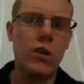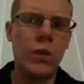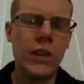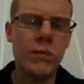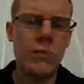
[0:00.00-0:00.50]

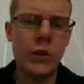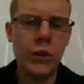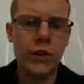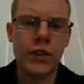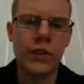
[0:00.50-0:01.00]
One
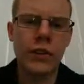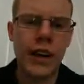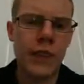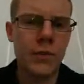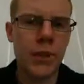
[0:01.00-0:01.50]
important
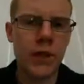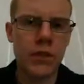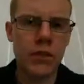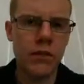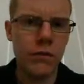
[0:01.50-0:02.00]
aspect
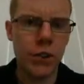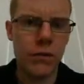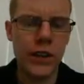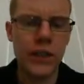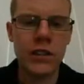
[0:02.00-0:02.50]
of
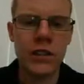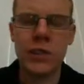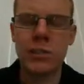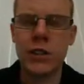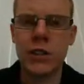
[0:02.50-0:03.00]
operating
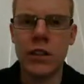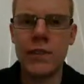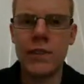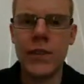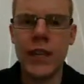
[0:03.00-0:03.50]
system design
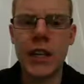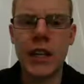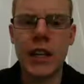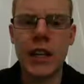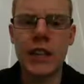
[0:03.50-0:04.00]

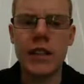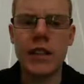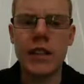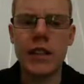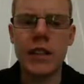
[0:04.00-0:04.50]

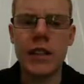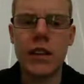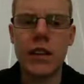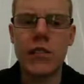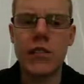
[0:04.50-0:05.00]
is
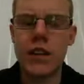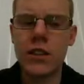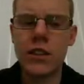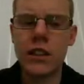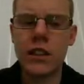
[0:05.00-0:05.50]

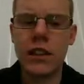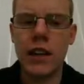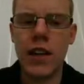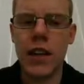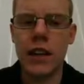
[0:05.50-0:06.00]
efficiently
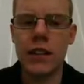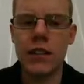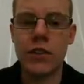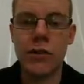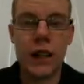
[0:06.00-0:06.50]
and
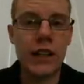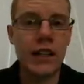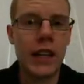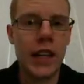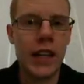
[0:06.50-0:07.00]

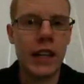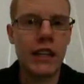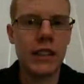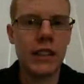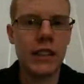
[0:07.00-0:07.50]
correctly
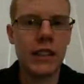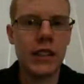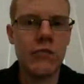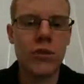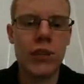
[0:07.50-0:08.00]
handling
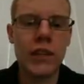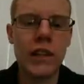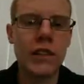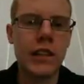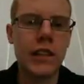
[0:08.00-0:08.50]

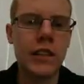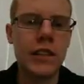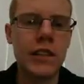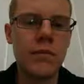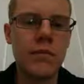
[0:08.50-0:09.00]
processing in
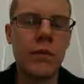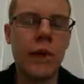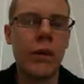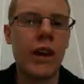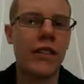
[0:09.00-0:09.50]
systems
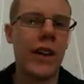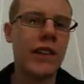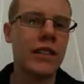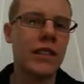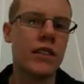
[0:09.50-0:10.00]
where we have
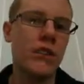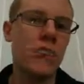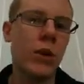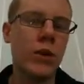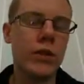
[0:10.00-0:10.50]
access to
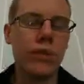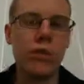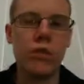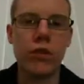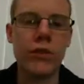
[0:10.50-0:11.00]
multiple
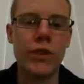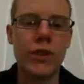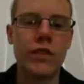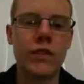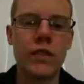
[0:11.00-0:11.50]

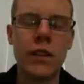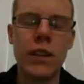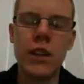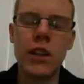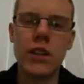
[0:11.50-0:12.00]
processors.
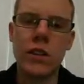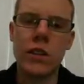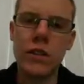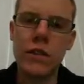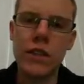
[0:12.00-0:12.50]
So
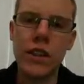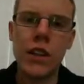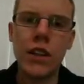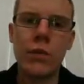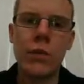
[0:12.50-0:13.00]
in this
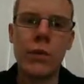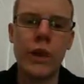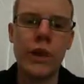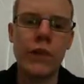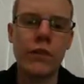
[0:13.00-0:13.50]
video,
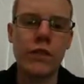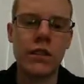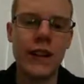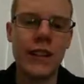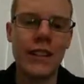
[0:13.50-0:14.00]
we're going to
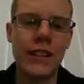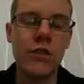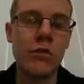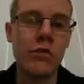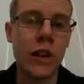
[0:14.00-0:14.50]
lay the
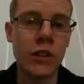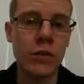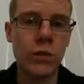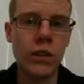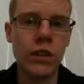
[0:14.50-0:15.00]

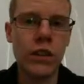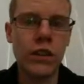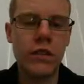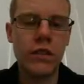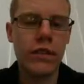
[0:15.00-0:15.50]
groundwork
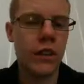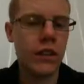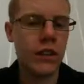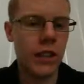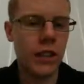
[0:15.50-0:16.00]
for
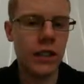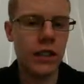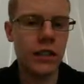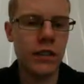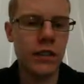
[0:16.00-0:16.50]

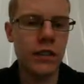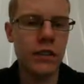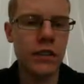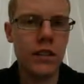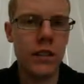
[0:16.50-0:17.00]
understanding
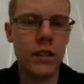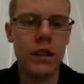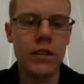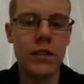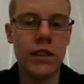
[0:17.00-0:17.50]

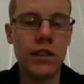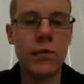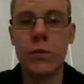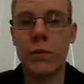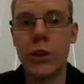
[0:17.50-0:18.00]

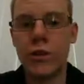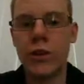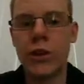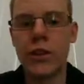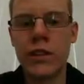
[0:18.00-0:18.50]
systems with multiple
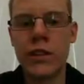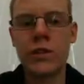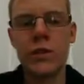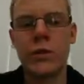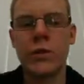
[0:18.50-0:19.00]

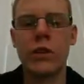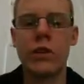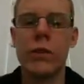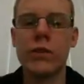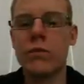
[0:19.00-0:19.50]
processors, which we
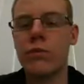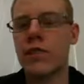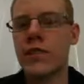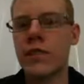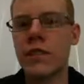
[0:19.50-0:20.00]
call
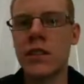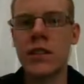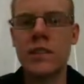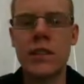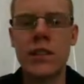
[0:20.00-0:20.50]
multiprocessor
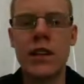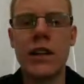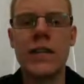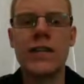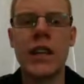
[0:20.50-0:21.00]
systems,
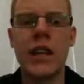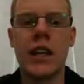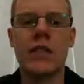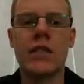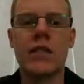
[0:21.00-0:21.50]

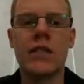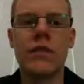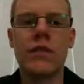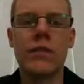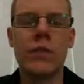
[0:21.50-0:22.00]
and
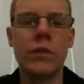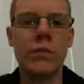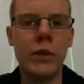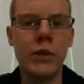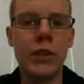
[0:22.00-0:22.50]
we'll
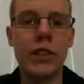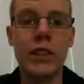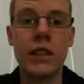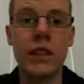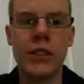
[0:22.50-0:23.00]
build on this
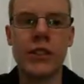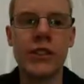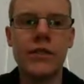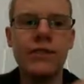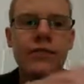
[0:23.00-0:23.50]
in the lectures.